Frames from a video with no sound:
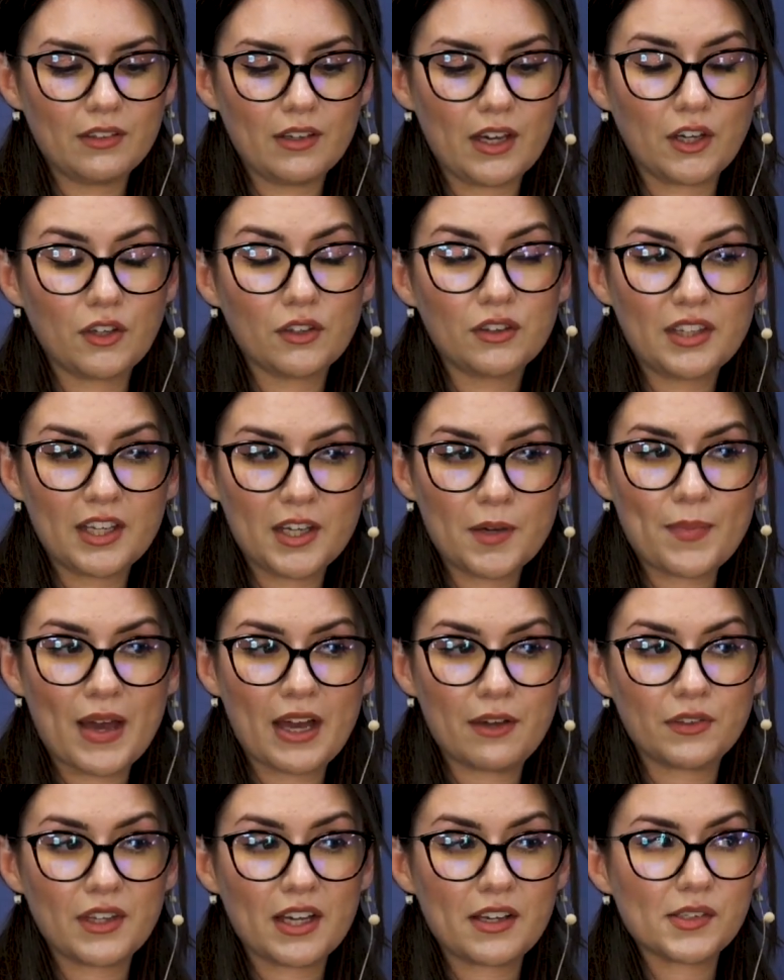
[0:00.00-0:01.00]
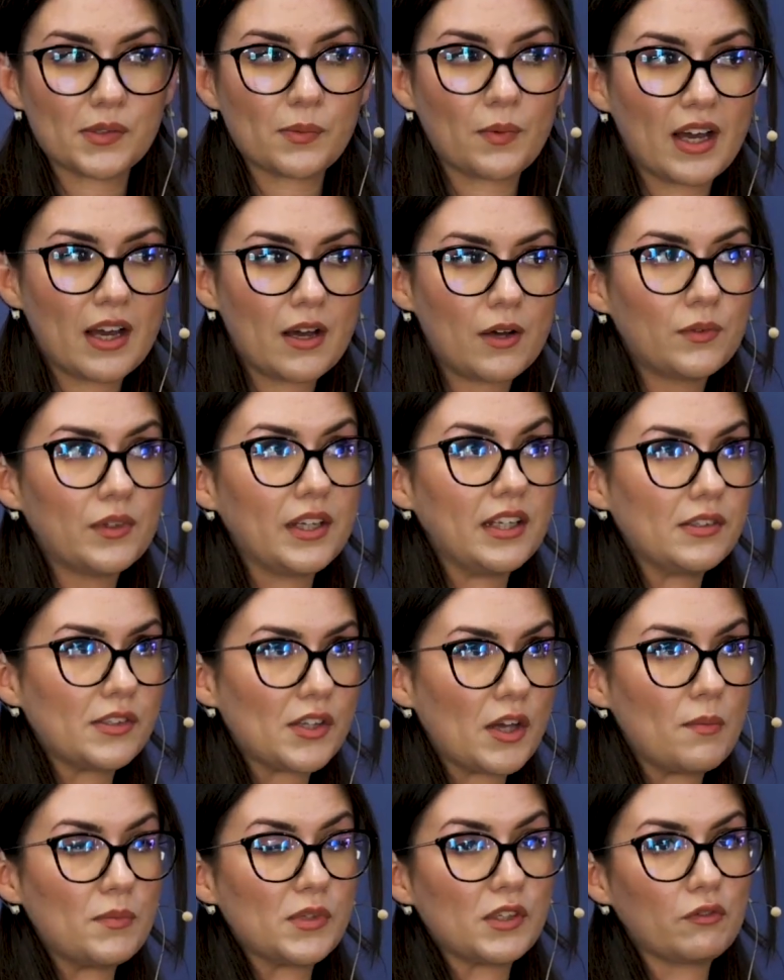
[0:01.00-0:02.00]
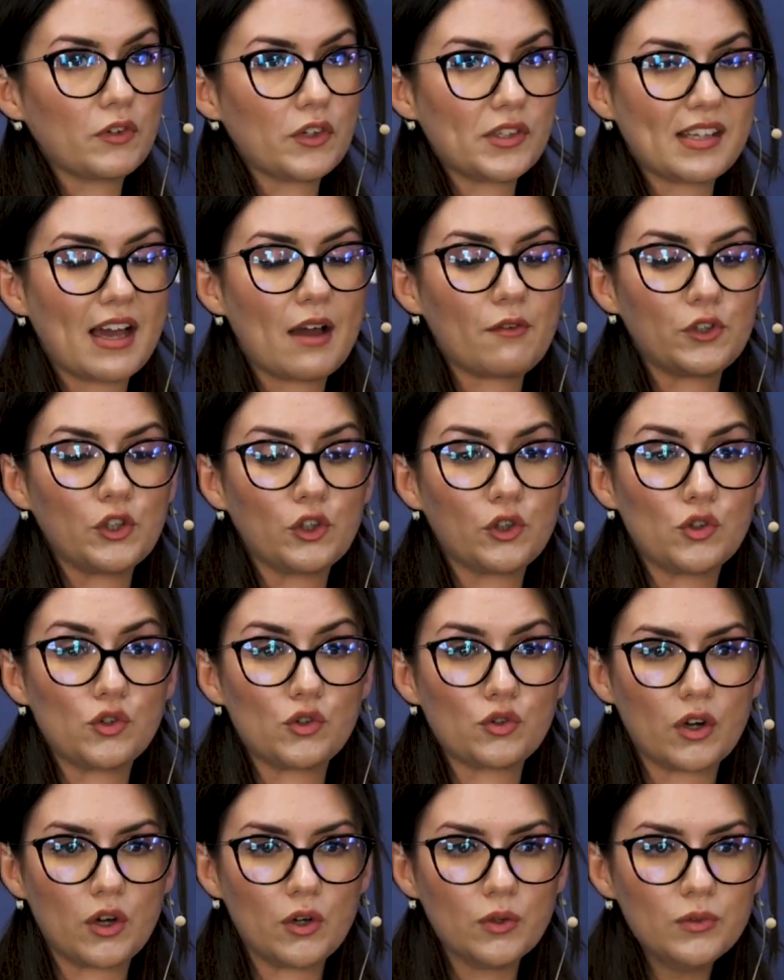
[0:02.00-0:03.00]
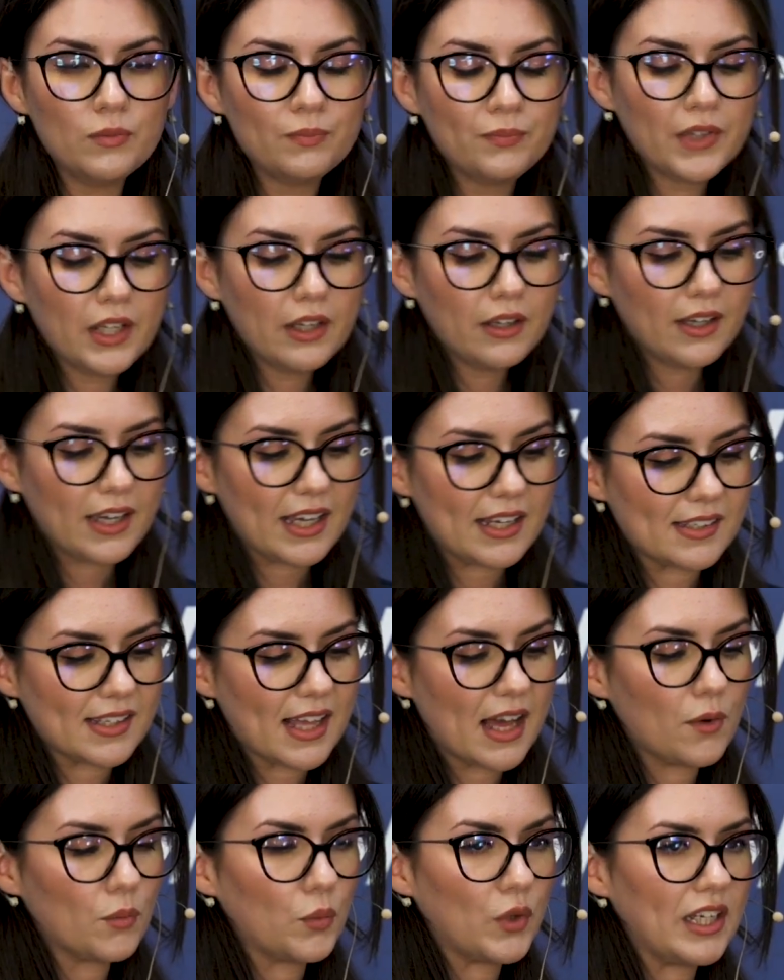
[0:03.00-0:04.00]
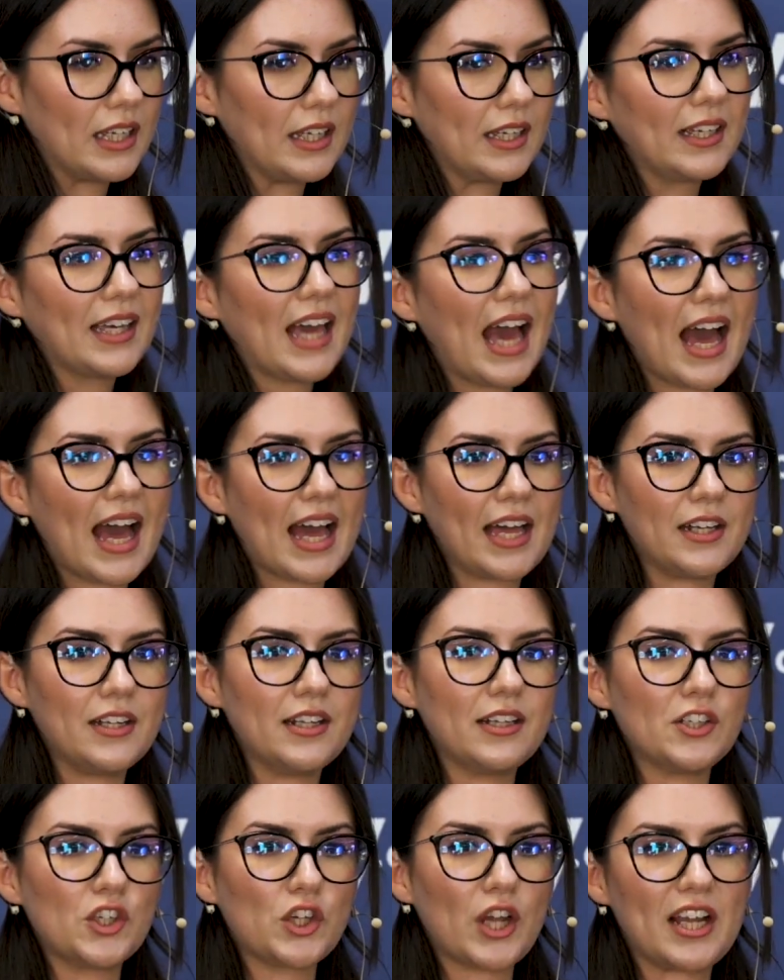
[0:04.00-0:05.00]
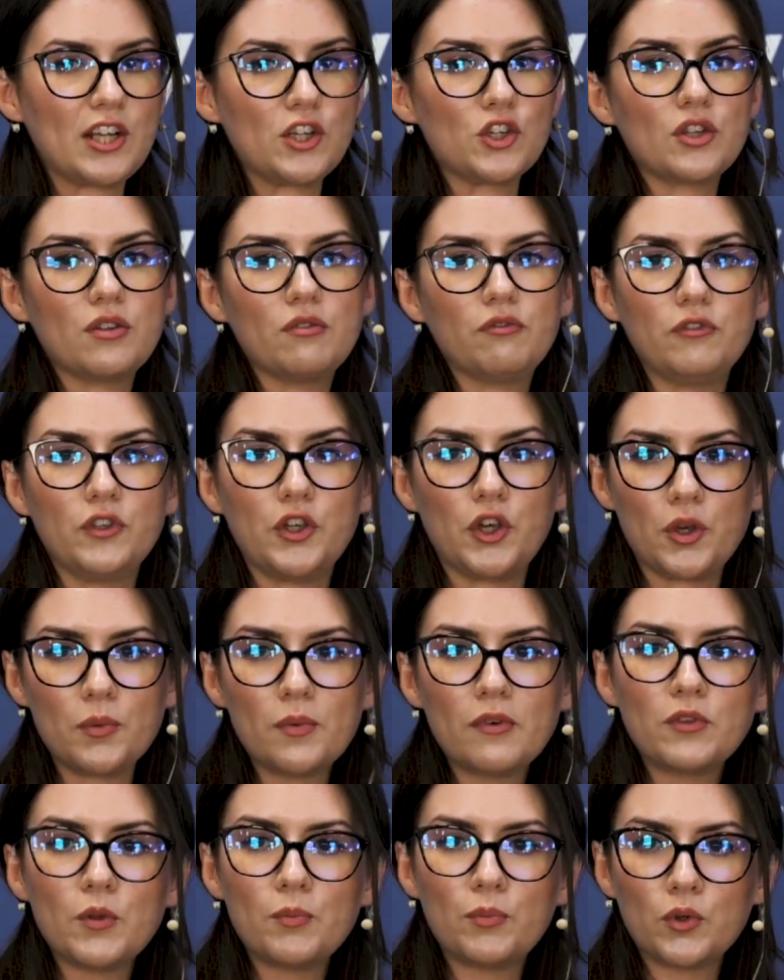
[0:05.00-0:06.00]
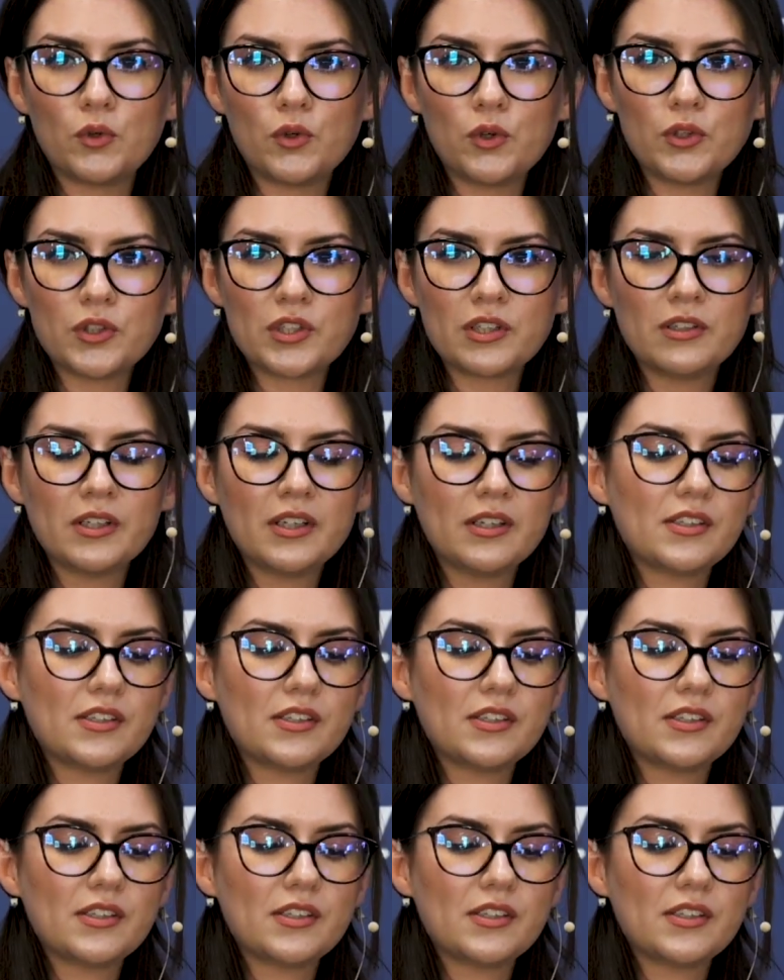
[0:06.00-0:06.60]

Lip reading: A good thing about that as well, in terms of us having control, is that we can change the view of the board.